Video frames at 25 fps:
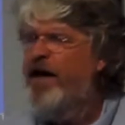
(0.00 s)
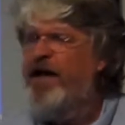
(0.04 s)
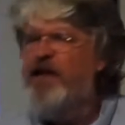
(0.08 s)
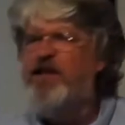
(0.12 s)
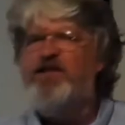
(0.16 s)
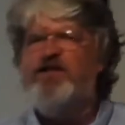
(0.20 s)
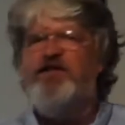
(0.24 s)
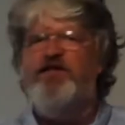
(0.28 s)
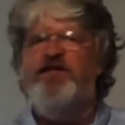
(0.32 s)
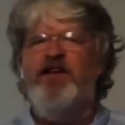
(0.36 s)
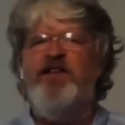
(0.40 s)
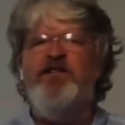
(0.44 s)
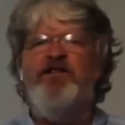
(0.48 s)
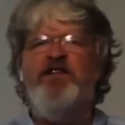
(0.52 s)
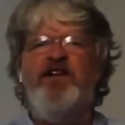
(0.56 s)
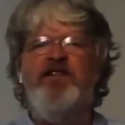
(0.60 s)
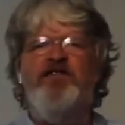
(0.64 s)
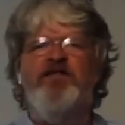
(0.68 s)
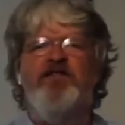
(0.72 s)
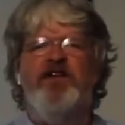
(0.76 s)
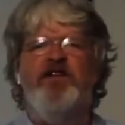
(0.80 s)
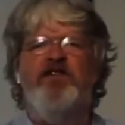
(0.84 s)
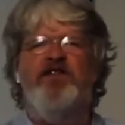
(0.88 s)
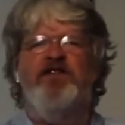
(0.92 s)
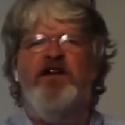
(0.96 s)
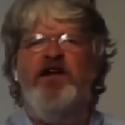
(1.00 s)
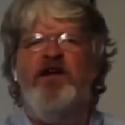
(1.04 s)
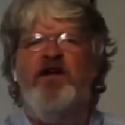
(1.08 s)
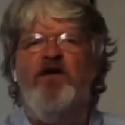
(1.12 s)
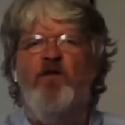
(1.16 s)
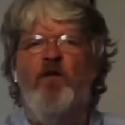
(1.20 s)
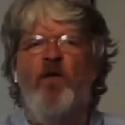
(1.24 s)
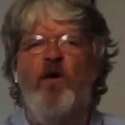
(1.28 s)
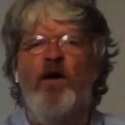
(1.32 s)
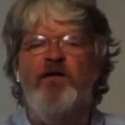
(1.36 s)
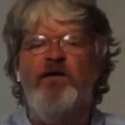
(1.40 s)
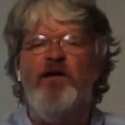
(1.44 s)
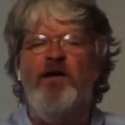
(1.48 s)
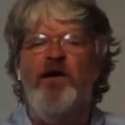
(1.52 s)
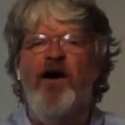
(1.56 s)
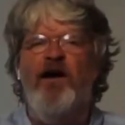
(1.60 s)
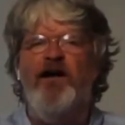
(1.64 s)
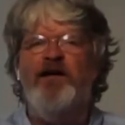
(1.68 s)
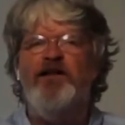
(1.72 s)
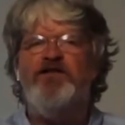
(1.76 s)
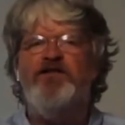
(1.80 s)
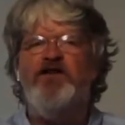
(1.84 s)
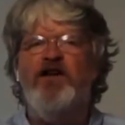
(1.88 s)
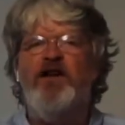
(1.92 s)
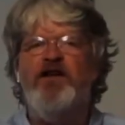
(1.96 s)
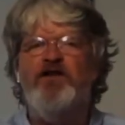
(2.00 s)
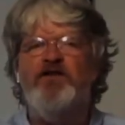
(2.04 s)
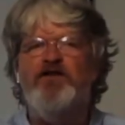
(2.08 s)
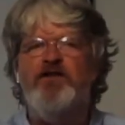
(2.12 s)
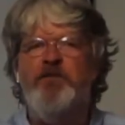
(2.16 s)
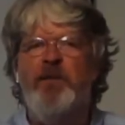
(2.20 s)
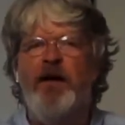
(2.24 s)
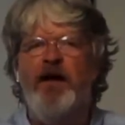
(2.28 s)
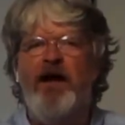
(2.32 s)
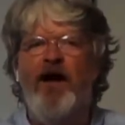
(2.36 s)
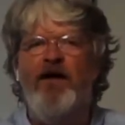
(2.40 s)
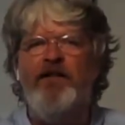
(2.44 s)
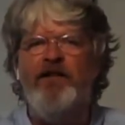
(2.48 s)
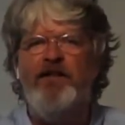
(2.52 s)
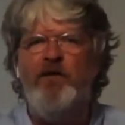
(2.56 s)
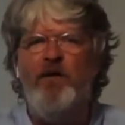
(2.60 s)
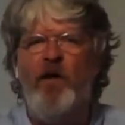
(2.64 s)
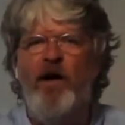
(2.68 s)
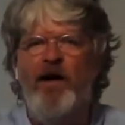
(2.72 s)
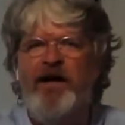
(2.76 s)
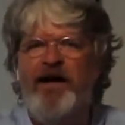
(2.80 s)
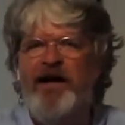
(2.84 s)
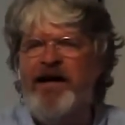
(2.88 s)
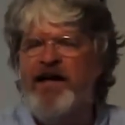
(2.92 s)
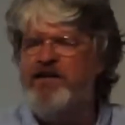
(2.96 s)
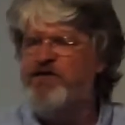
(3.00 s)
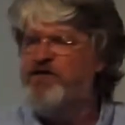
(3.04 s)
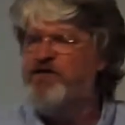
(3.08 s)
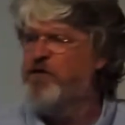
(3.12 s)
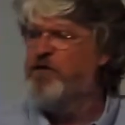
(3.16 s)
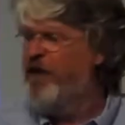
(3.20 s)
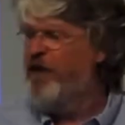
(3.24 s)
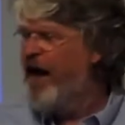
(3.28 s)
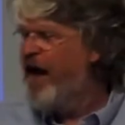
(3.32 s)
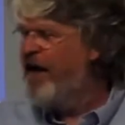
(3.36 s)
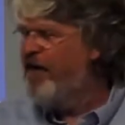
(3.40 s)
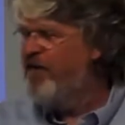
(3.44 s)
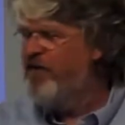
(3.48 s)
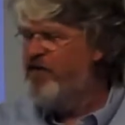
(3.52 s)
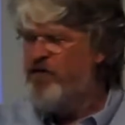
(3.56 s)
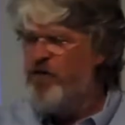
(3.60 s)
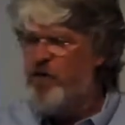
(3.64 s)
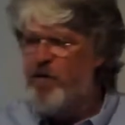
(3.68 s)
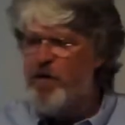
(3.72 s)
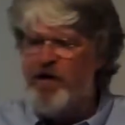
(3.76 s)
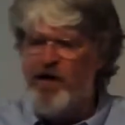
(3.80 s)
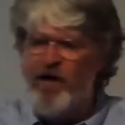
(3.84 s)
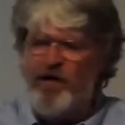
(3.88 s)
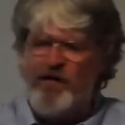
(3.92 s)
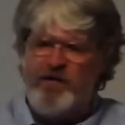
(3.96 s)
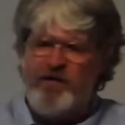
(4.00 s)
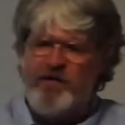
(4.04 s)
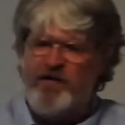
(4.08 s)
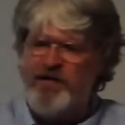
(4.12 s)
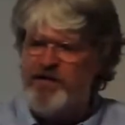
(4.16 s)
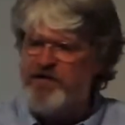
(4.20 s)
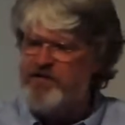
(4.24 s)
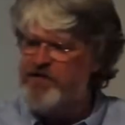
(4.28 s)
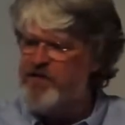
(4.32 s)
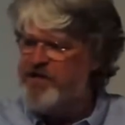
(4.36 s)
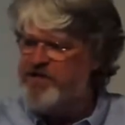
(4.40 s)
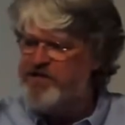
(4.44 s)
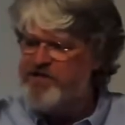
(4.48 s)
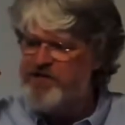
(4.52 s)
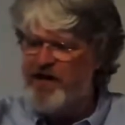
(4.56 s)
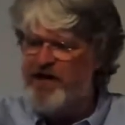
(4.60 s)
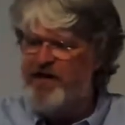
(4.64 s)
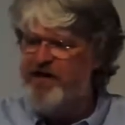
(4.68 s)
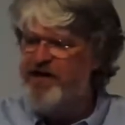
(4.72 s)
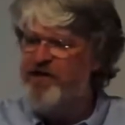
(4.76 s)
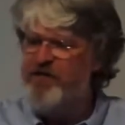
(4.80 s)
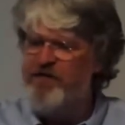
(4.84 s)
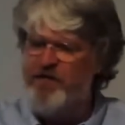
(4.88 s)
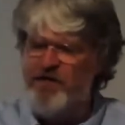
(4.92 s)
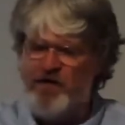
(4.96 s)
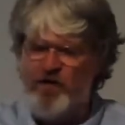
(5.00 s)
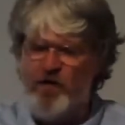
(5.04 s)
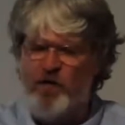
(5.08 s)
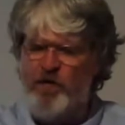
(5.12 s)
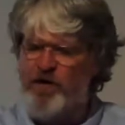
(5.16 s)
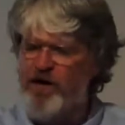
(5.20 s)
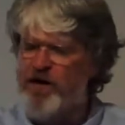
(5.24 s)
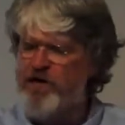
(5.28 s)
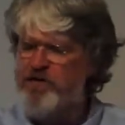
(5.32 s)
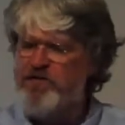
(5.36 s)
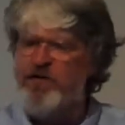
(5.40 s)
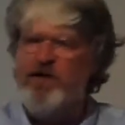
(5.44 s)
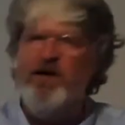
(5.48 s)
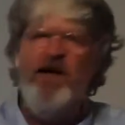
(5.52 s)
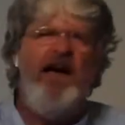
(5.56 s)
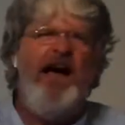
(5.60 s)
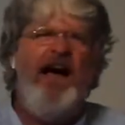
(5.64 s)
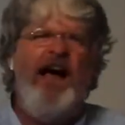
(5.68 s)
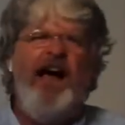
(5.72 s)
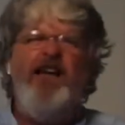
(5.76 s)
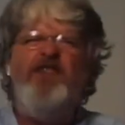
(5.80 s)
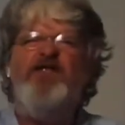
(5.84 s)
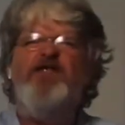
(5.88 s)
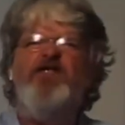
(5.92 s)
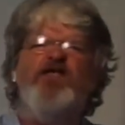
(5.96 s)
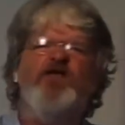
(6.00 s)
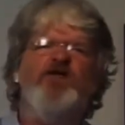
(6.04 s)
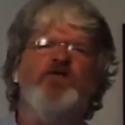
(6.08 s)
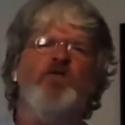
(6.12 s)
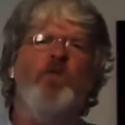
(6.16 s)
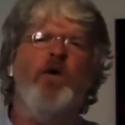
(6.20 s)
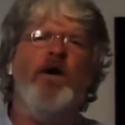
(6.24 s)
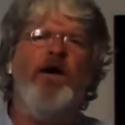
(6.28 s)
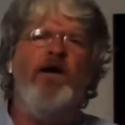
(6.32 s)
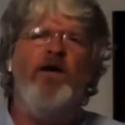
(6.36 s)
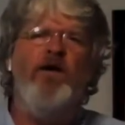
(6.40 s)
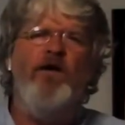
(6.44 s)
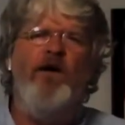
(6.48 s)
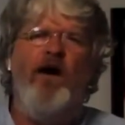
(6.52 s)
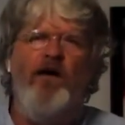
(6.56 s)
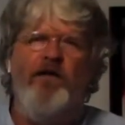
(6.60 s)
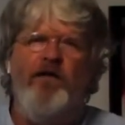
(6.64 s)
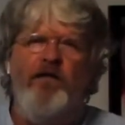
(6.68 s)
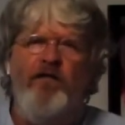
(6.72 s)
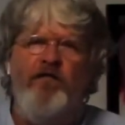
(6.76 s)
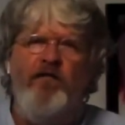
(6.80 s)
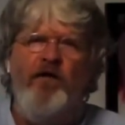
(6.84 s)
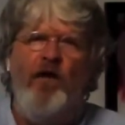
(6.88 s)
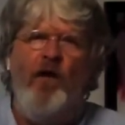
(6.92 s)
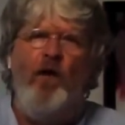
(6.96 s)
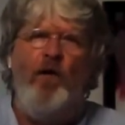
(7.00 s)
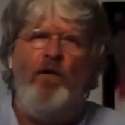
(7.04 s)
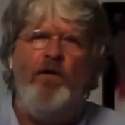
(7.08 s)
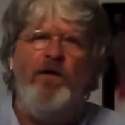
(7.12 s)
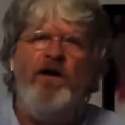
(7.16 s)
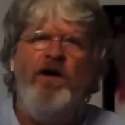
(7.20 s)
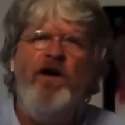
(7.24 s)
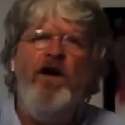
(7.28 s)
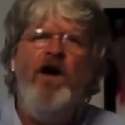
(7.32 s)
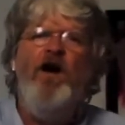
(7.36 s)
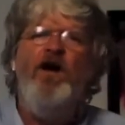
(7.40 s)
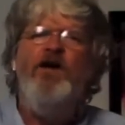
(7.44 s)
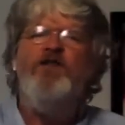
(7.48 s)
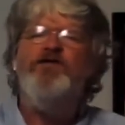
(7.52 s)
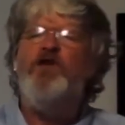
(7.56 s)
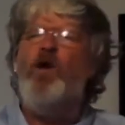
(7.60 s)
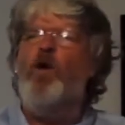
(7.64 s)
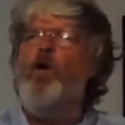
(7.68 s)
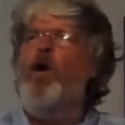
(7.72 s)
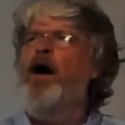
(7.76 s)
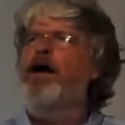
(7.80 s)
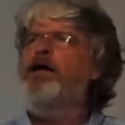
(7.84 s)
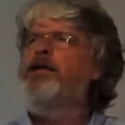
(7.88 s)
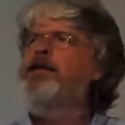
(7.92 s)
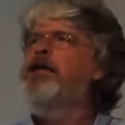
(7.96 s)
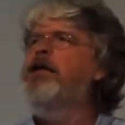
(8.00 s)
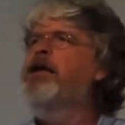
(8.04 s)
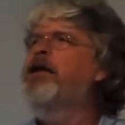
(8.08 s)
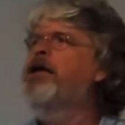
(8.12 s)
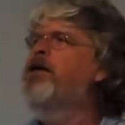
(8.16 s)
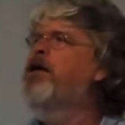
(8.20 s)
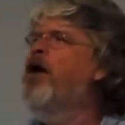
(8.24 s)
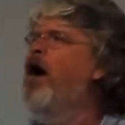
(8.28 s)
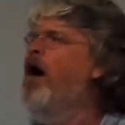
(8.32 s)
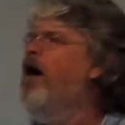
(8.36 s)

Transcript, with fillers: it's 50 50 whether or not it's going to spit out the right answer. That and doing other things like scientific notation. It's just weird on the phone. So I think